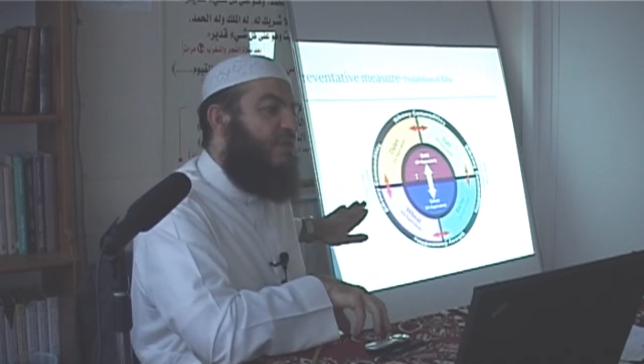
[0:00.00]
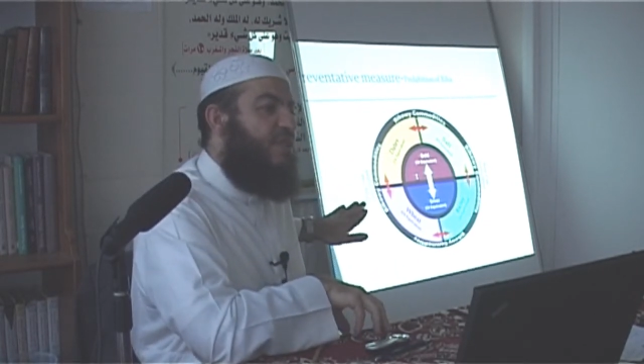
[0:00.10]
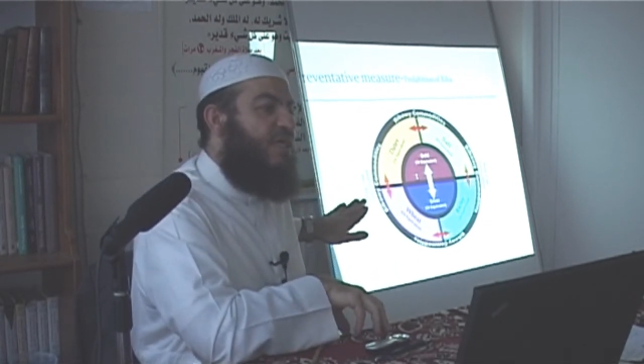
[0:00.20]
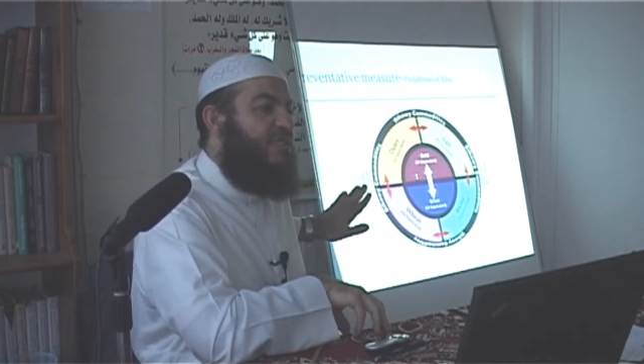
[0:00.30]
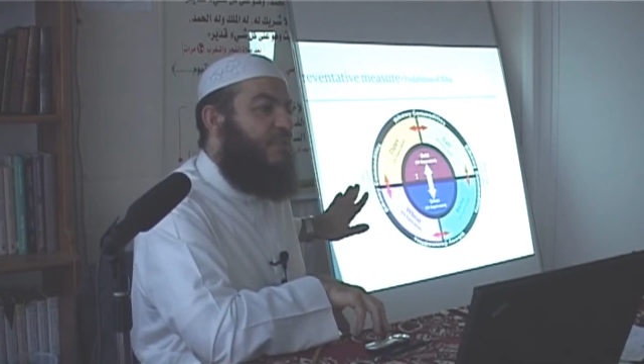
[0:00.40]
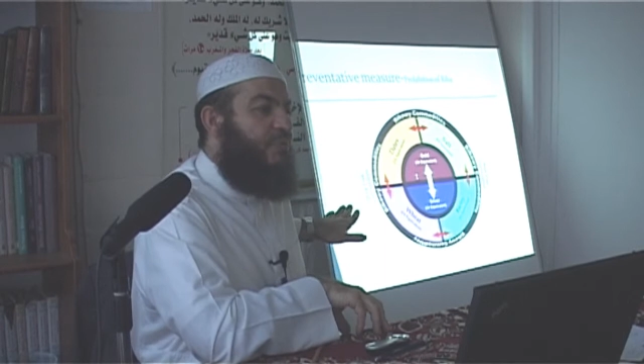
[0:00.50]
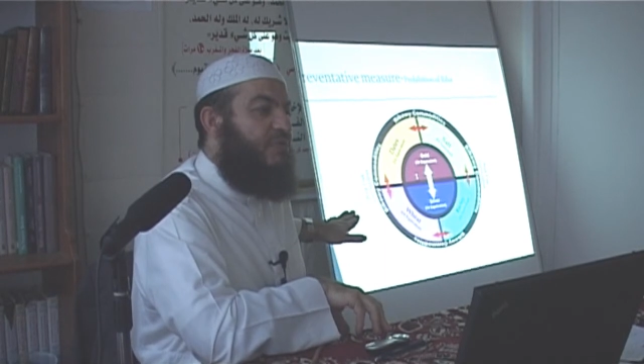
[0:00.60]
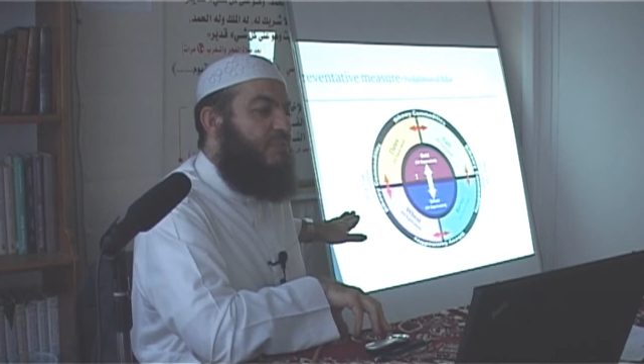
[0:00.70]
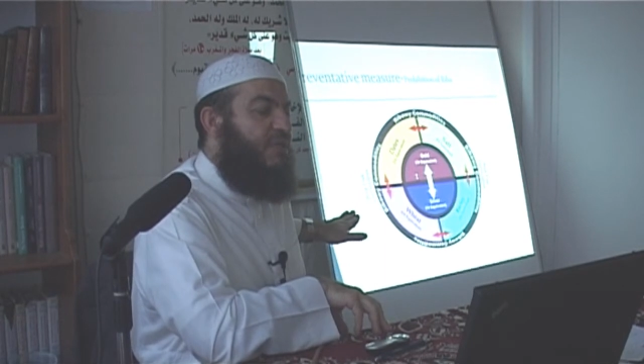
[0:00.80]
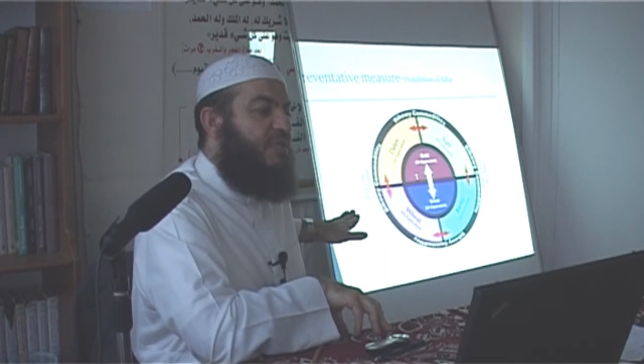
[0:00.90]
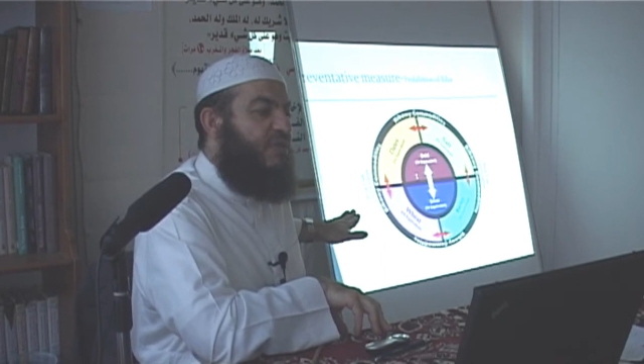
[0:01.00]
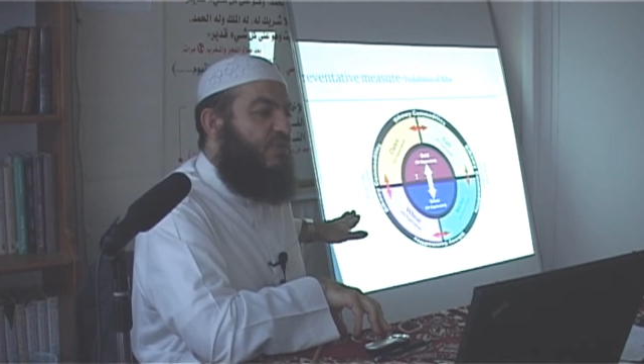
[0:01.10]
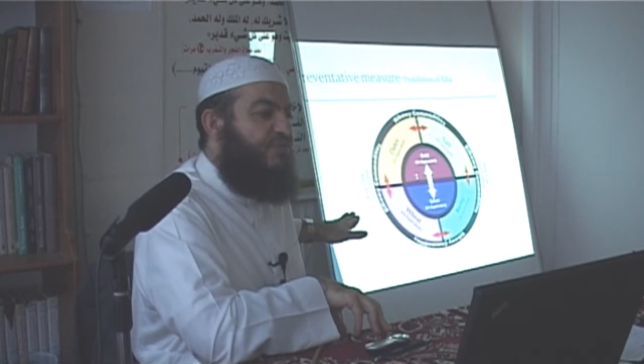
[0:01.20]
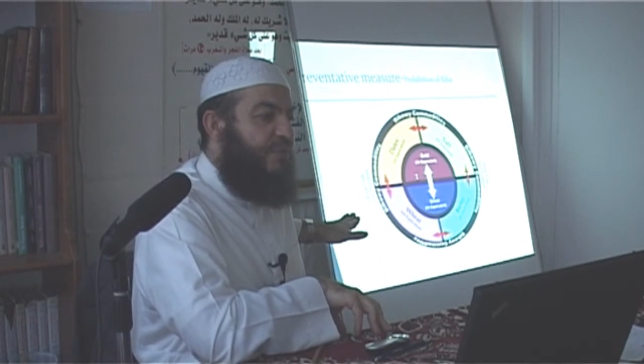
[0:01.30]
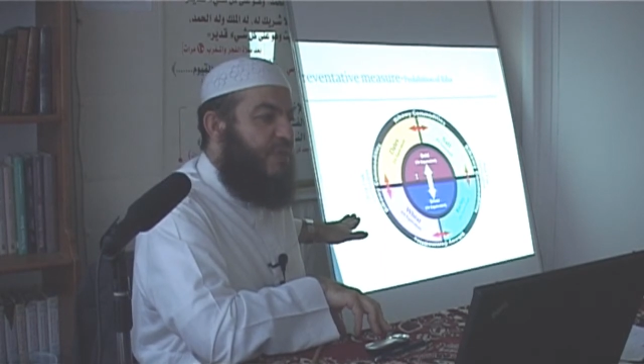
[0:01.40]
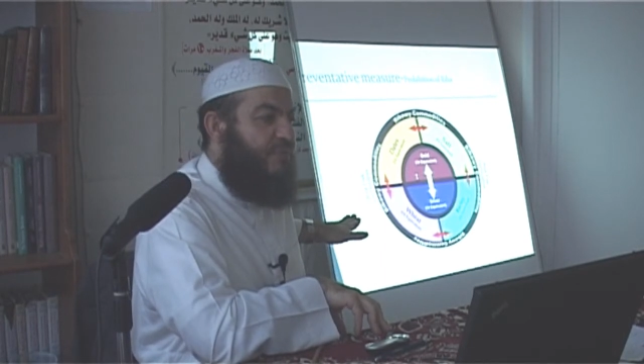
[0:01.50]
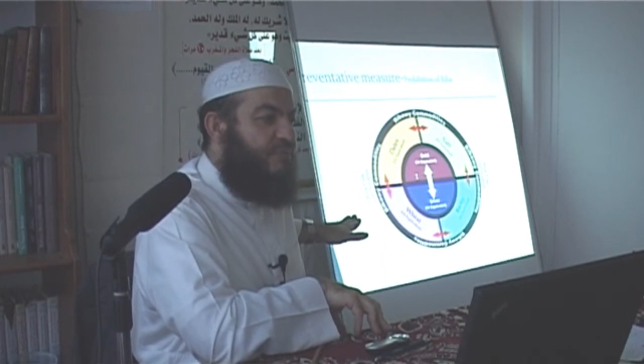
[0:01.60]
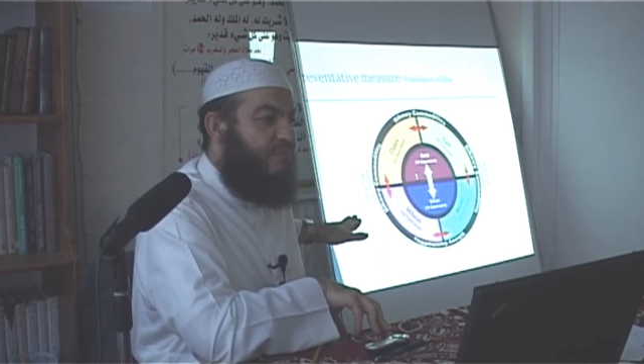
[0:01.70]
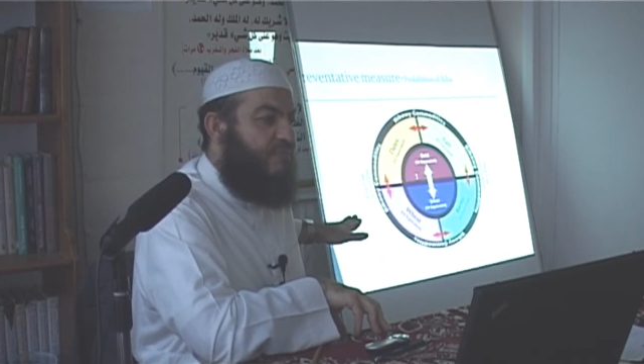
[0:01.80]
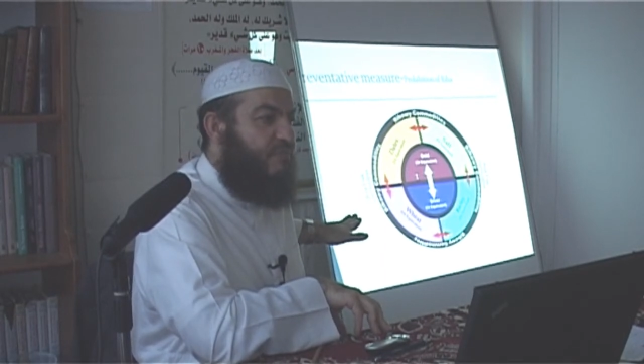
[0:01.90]
there is a possibility of riba.
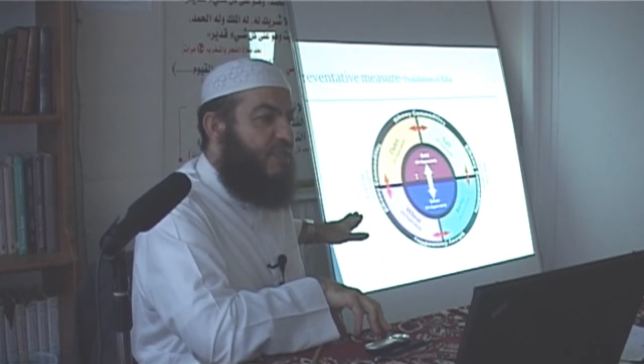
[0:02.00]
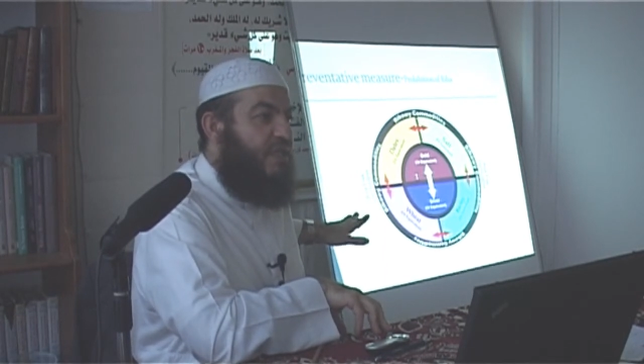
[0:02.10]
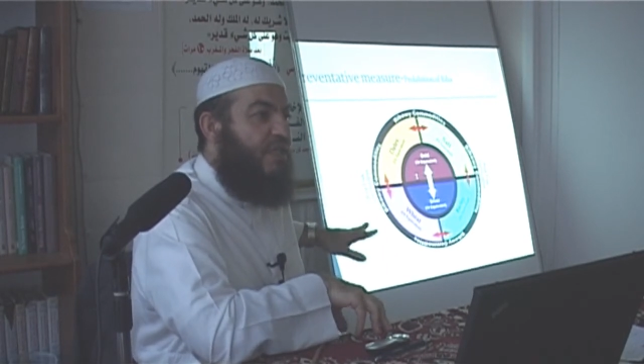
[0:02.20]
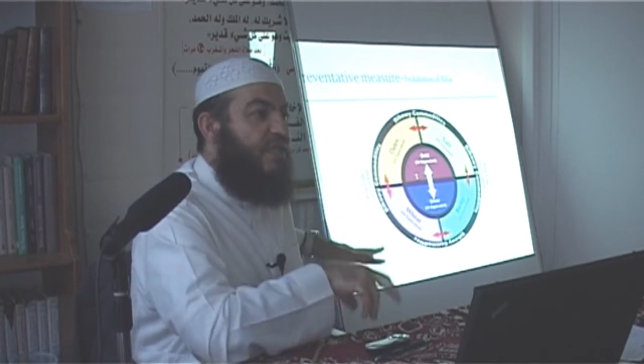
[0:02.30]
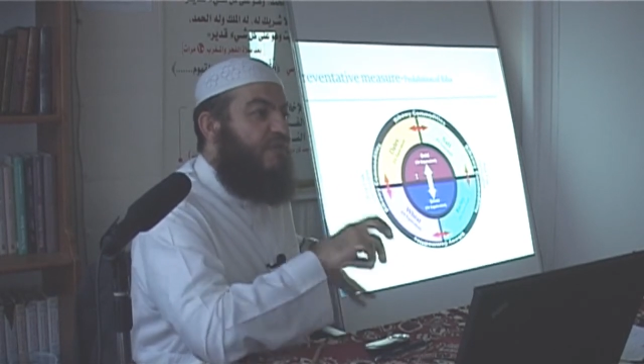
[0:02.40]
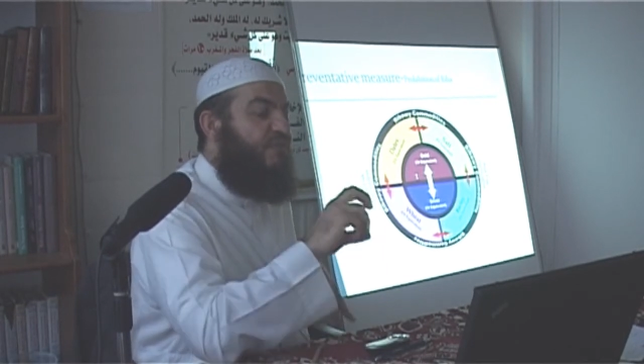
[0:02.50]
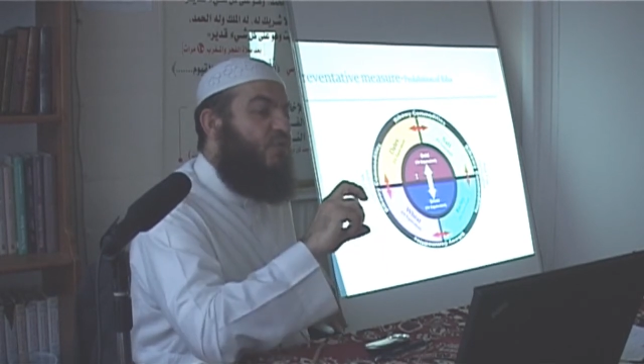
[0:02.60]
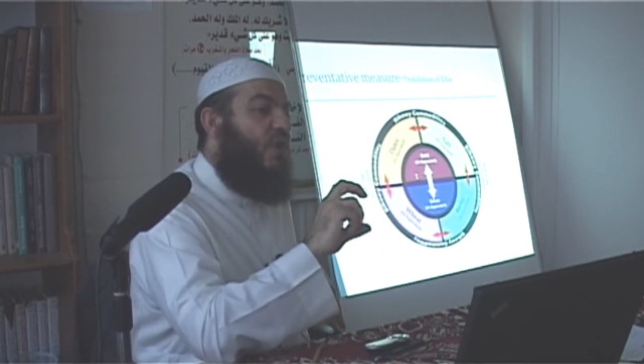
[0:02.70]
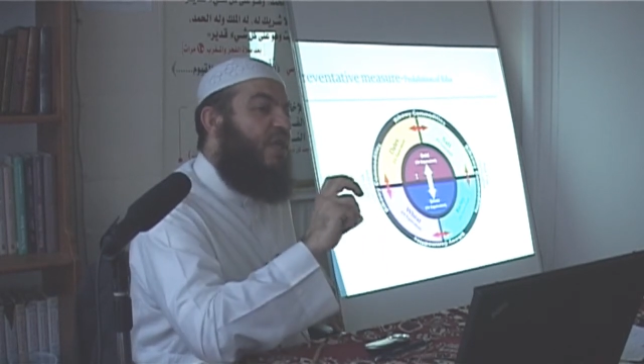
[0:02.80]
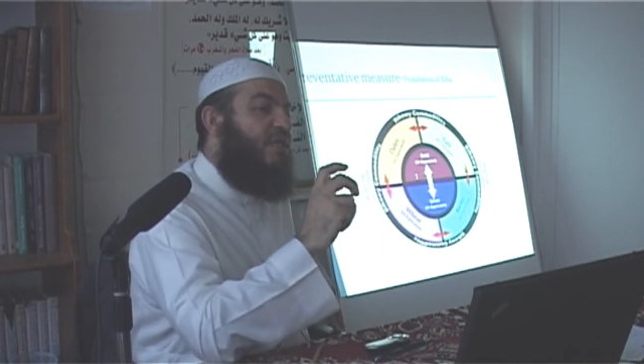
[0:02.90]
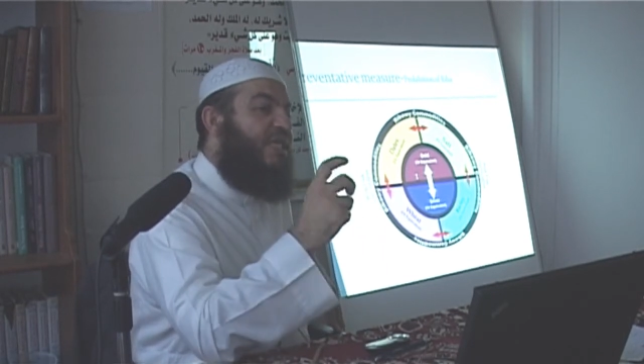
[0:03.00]
If you are